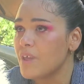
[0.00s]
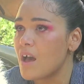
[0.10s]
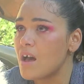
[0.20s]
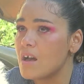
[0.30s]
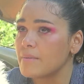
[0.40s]

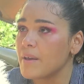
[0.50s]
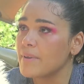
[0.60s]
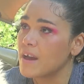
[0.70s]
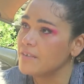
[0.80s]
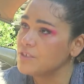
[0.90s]

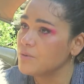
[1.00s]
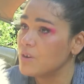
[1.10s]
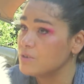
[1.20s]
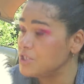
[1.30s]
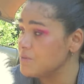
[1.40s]
Coming out of
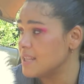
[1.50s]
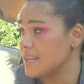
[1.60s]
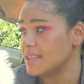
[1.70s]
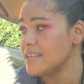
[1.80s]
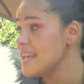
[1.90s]
Toronto. She was
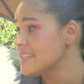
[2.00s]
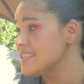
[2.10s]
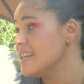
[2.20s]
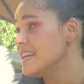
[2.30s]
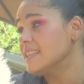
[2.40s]
like the
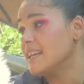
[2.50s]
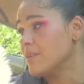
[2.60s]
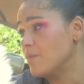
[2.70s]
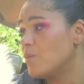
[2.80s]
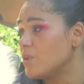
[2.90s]
next to hit,
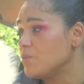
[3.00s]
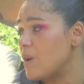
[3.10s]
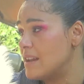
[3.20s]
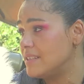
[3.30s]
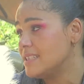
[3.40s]
like
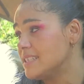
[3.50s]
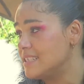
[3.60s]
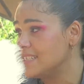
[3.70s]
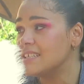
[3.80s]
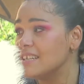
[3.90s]
worldwide, and
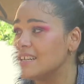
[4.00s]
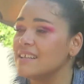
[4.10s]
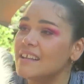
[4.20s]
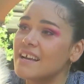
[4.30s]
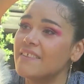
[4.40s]

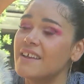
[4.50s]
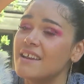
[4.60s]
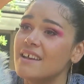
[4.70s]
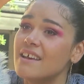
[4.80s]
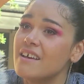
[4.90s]

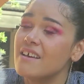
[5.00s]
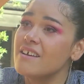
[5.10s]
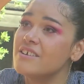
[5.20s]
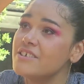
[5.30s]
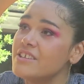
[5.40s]
then
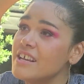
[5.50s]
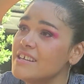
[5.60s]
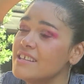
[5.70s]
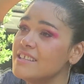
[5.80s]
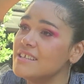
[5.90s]
they
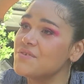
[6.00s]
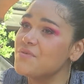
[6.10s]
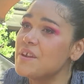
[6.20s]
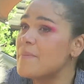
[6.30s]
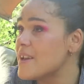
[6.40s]
did this
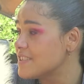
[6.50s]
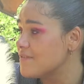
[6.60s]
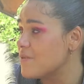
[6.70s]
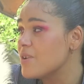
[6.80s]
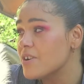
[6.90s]

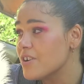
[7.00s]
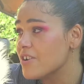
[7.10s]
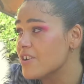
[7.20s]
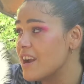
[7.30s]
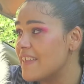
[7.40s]
remix for
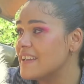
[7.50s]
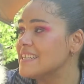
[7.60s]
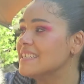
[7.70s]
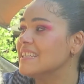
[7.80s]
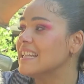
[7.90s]
her, and they
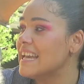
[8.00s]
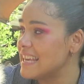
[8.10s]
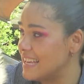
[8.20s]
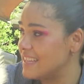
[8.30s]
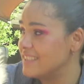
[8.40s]
didn't
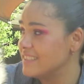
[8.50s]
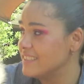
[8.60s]
like it.